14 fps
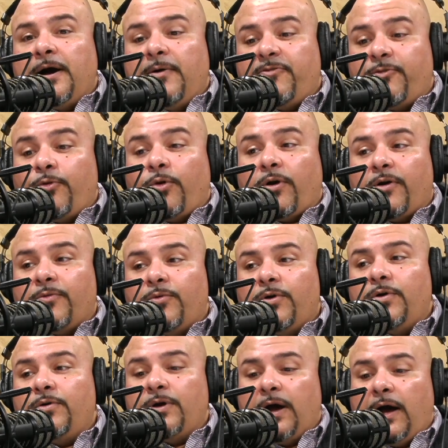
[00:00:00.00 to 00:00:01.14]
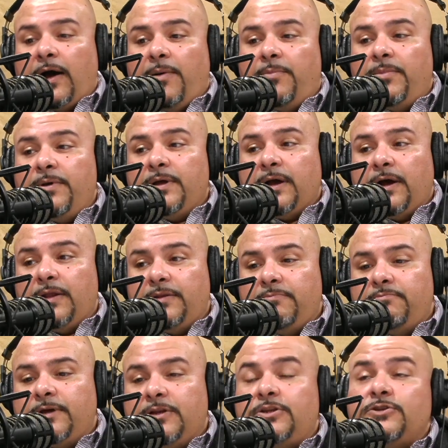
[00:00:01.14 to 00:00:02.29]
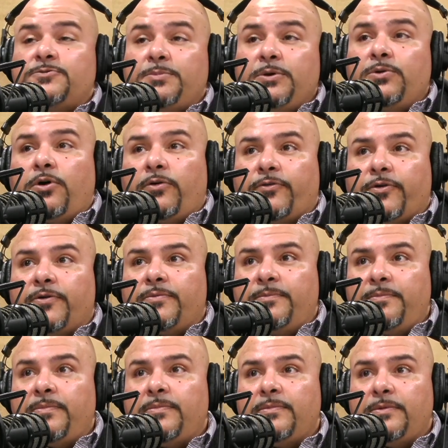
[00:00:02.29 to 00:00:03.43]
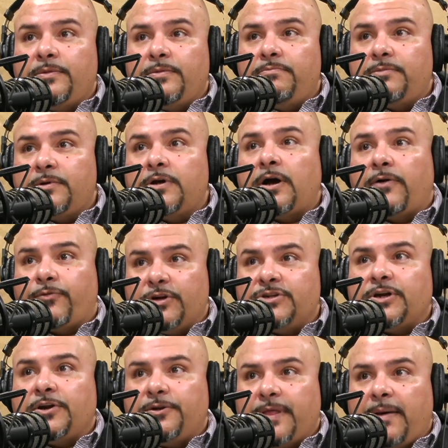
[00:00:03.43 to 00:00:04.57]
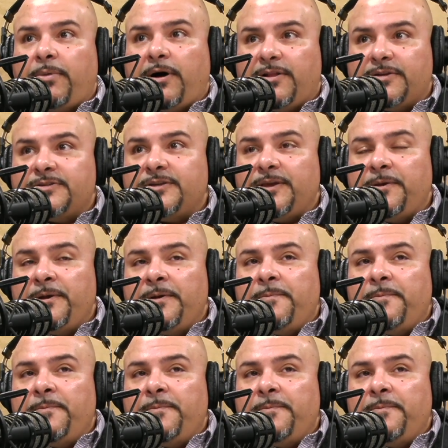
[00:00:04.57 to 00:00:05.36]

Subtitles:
for a dispute over coverage under that policy.